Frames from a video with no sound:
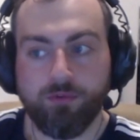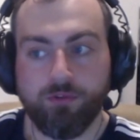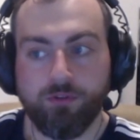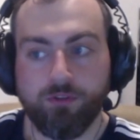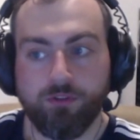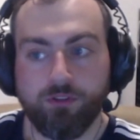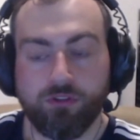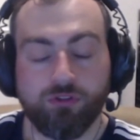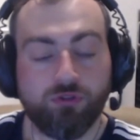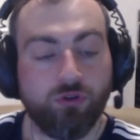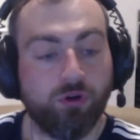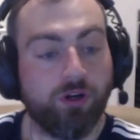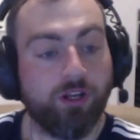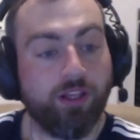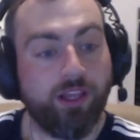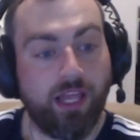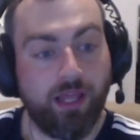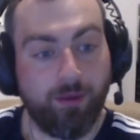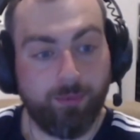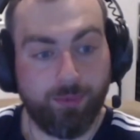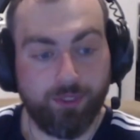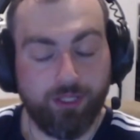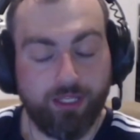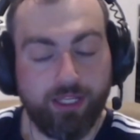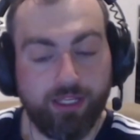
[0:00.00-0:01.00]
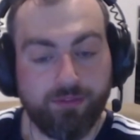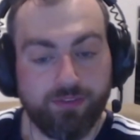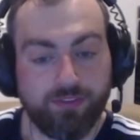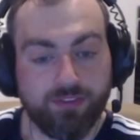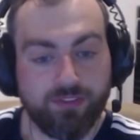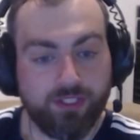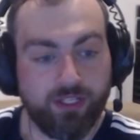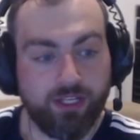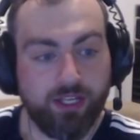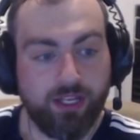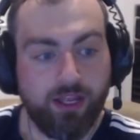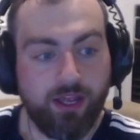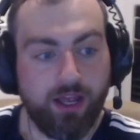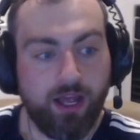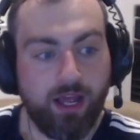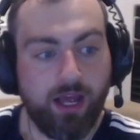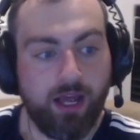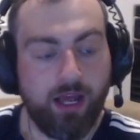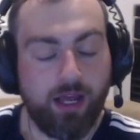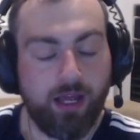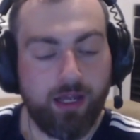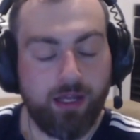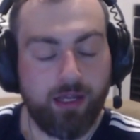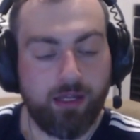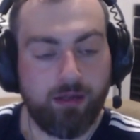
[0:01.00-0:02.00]
strong in their beliefs.
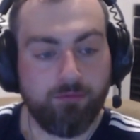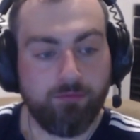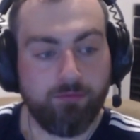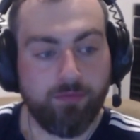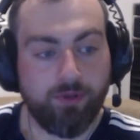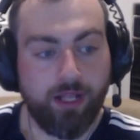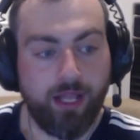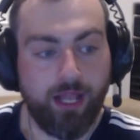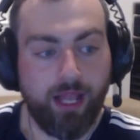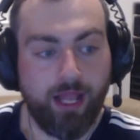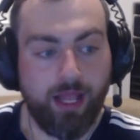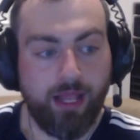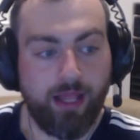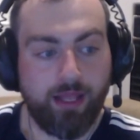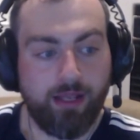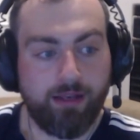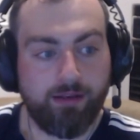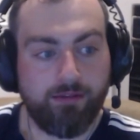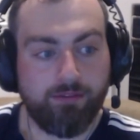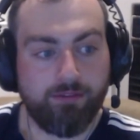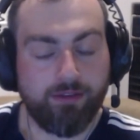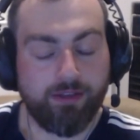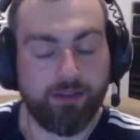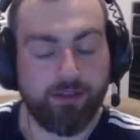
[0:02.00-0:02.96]
And